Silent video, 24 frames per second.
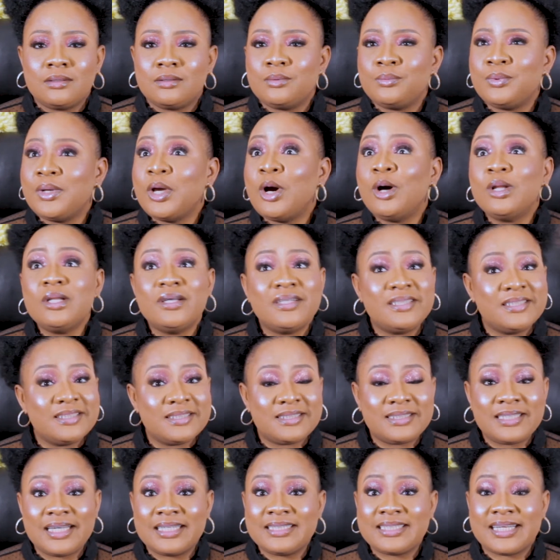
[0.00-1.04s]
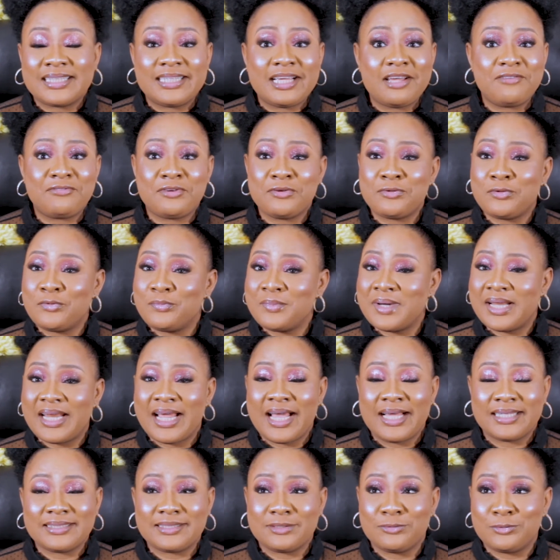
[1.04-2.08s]
we all understand that every woman
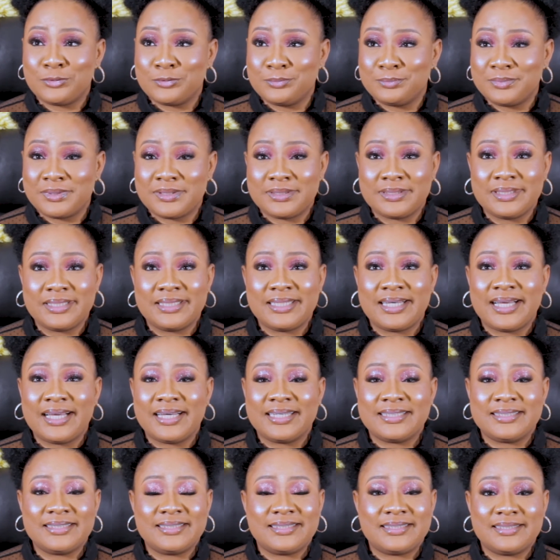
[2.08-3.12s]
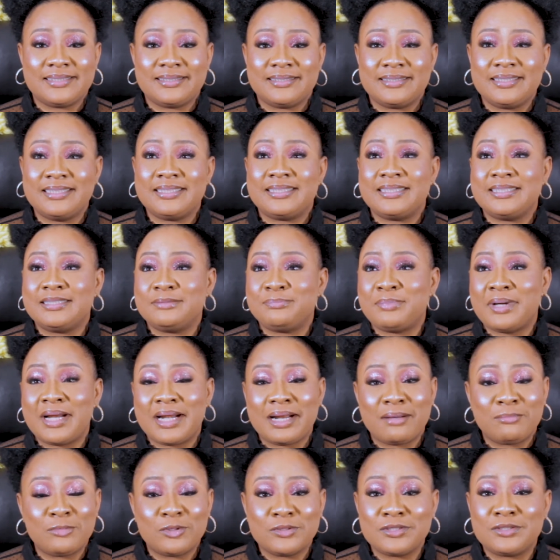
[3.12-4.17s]
has a womb, and it is
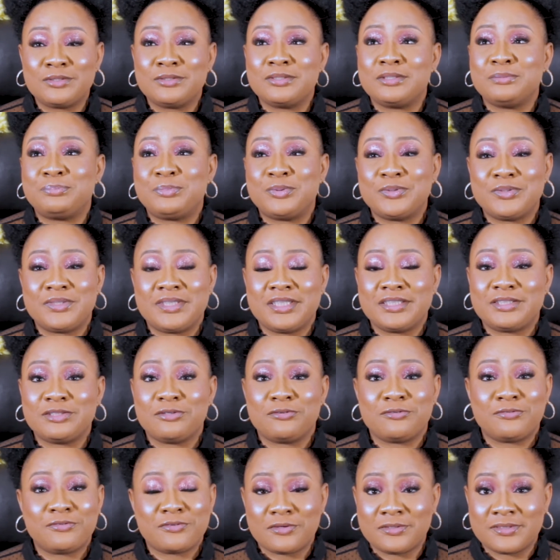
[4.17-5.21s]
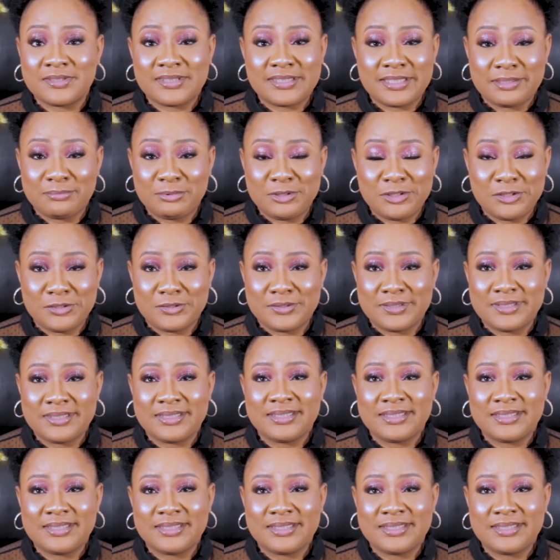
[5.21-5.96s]
paramount to the process of conception.